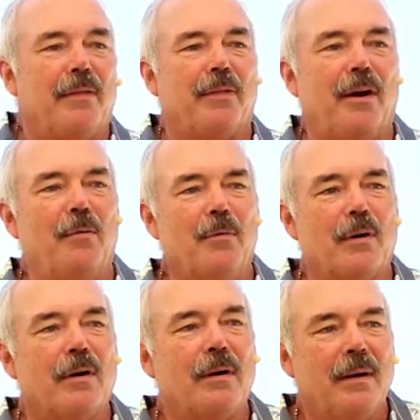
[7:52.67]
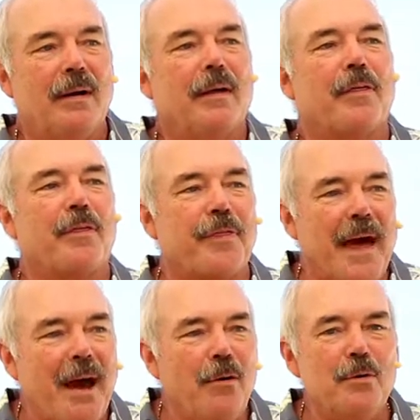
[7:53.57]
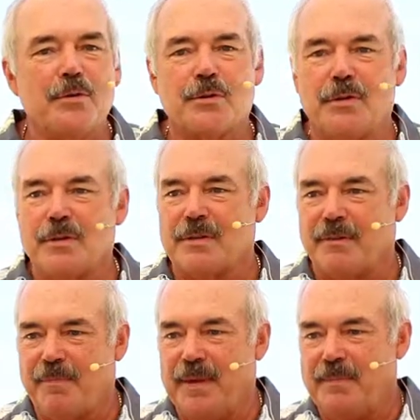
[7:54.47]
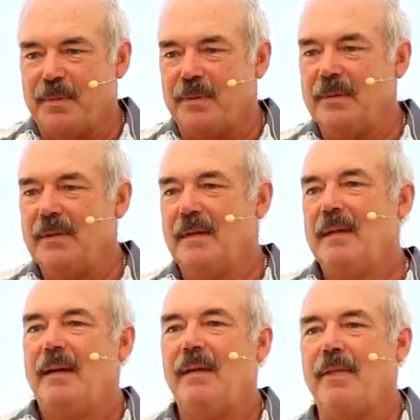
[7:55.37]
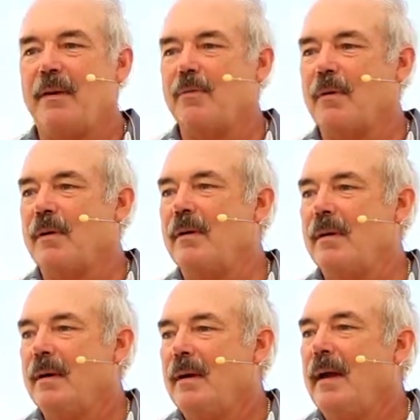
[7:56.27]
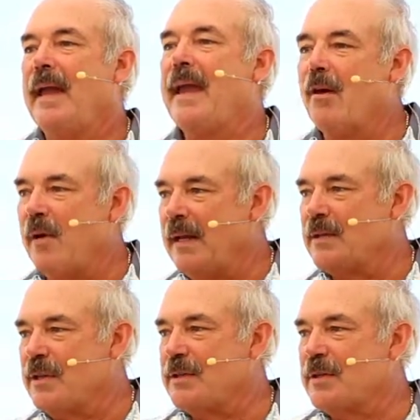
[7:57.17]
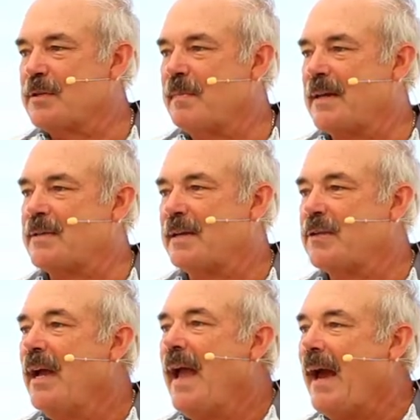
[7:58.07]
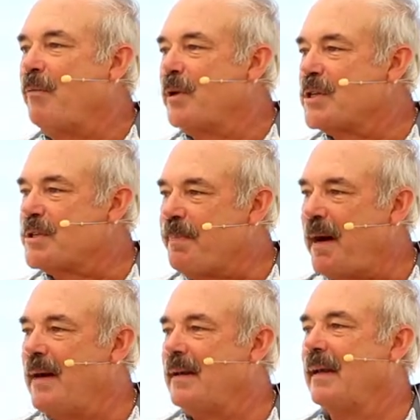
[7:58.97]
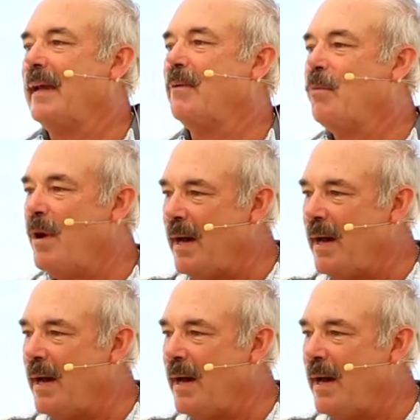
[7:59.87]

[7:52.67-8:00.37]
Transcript: There were thousands of people that were hearing Jesus' message and responding and